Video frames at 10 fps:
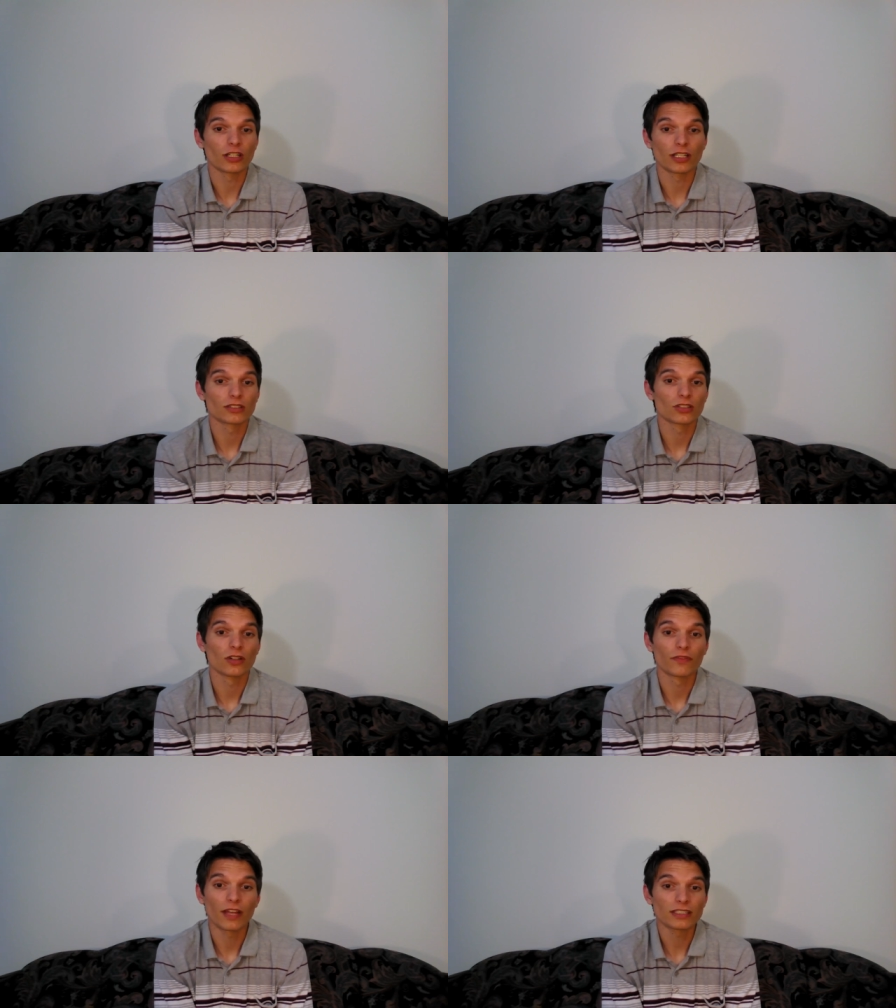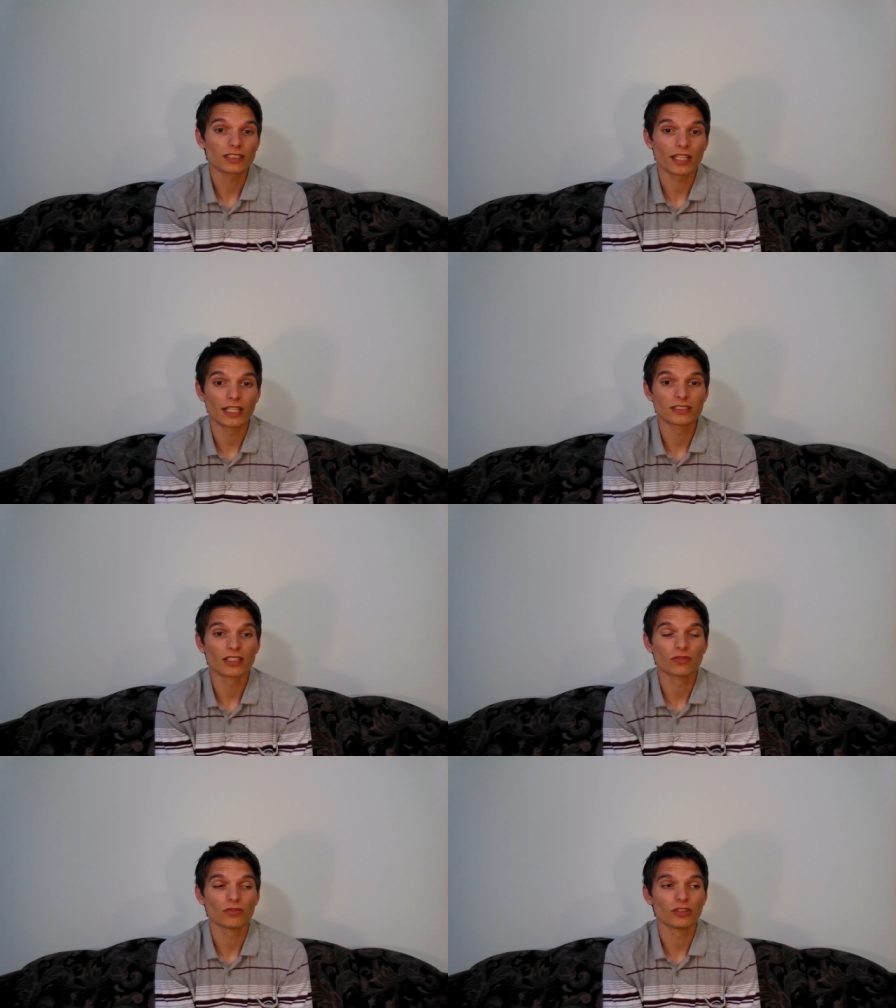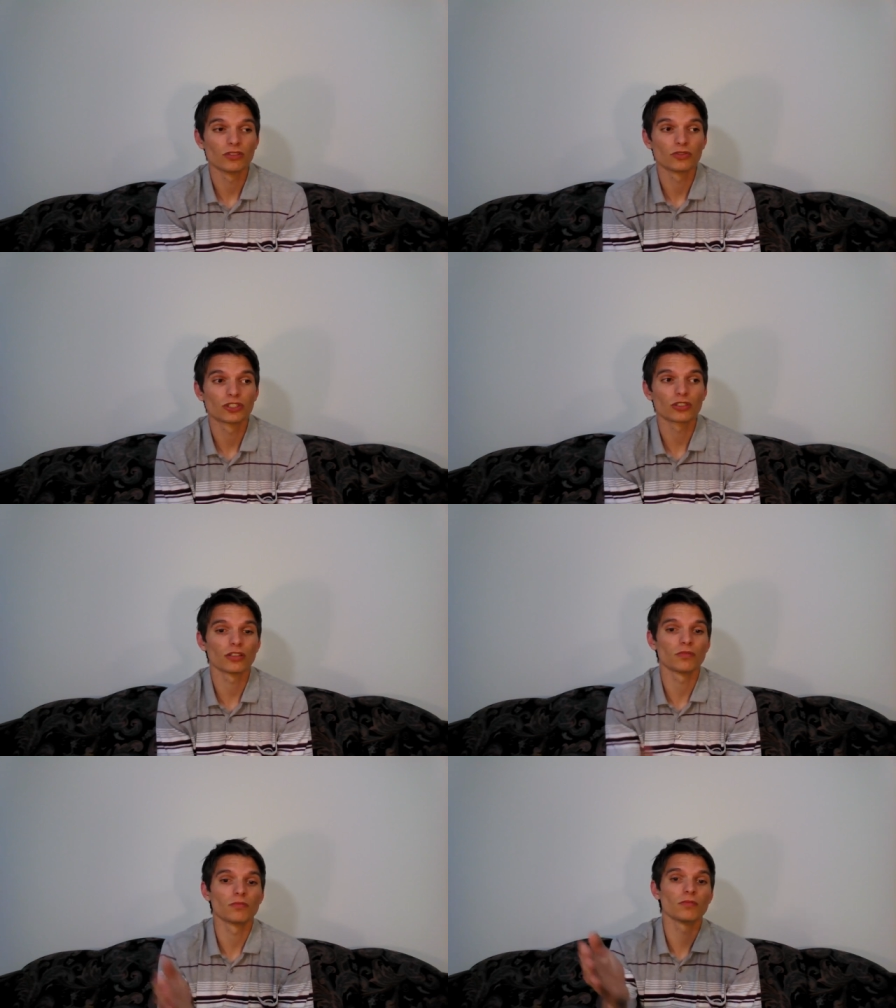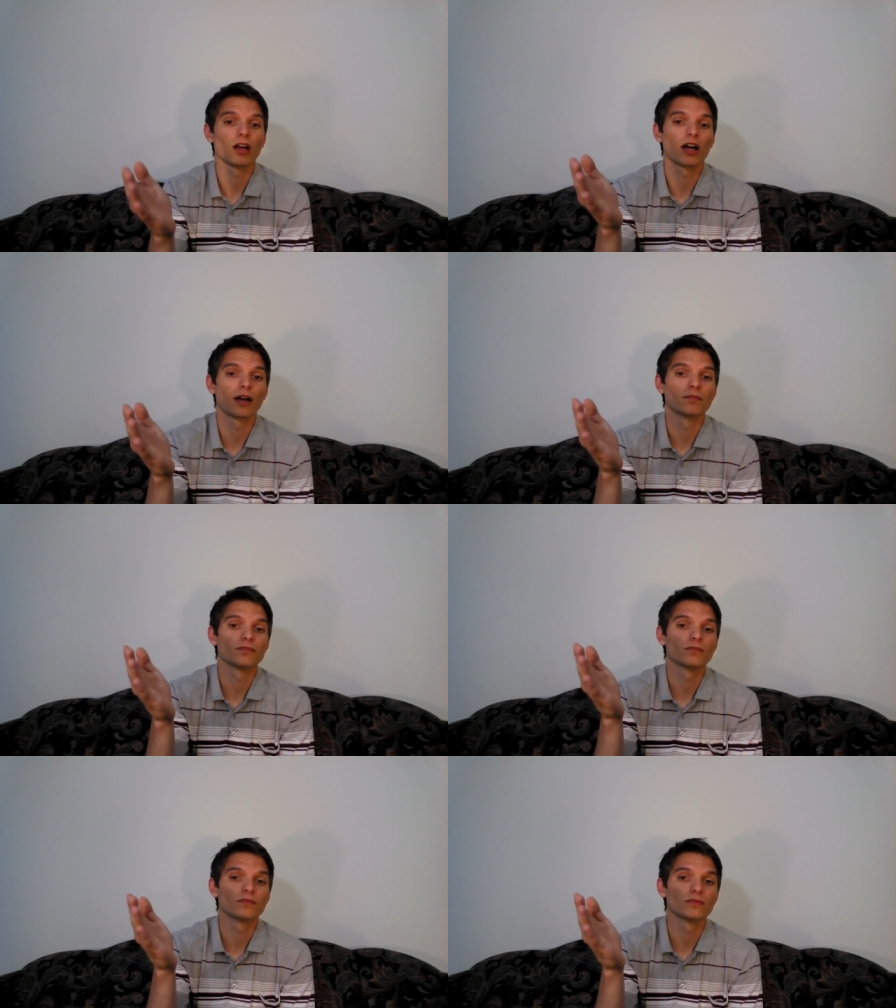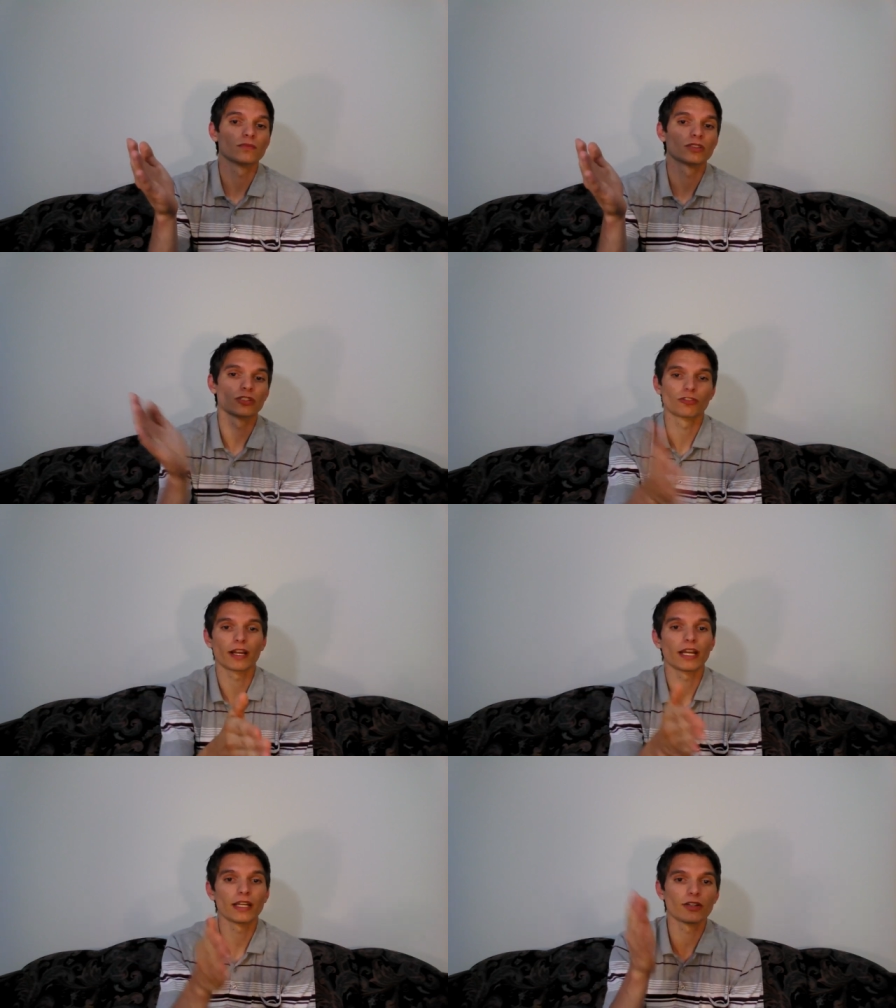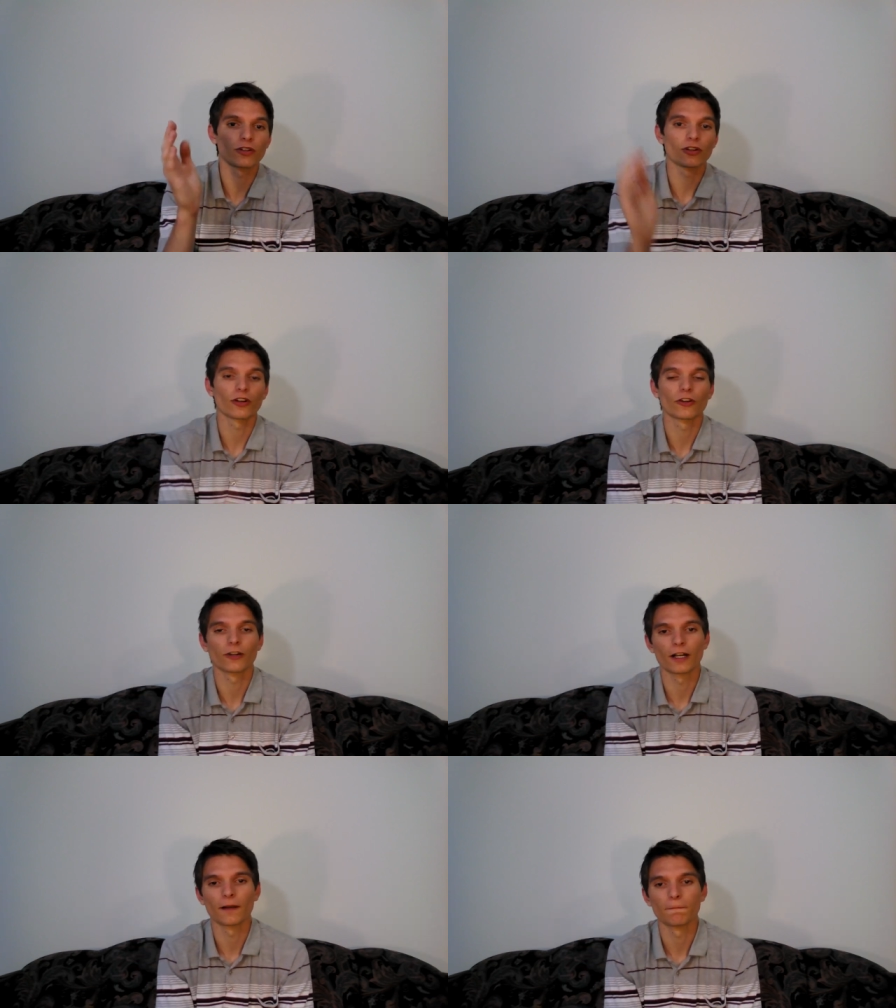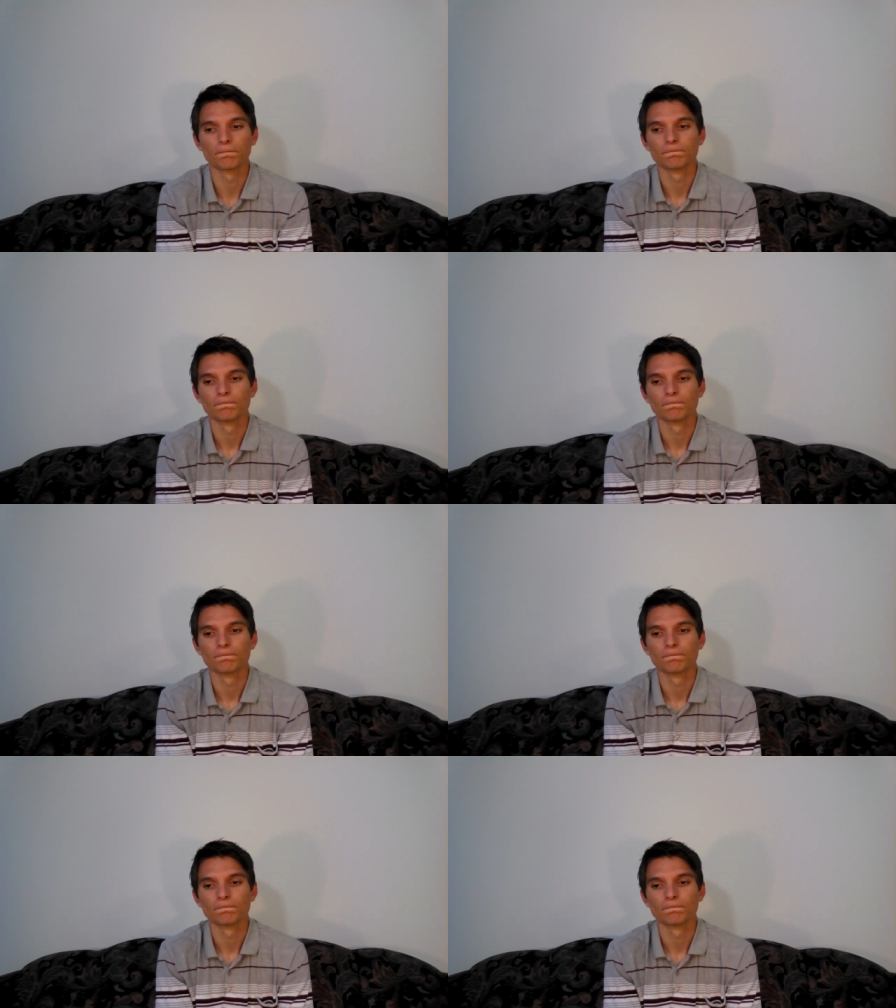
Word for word: And so if that's the case, then you shouldn't um, degrade or, or um,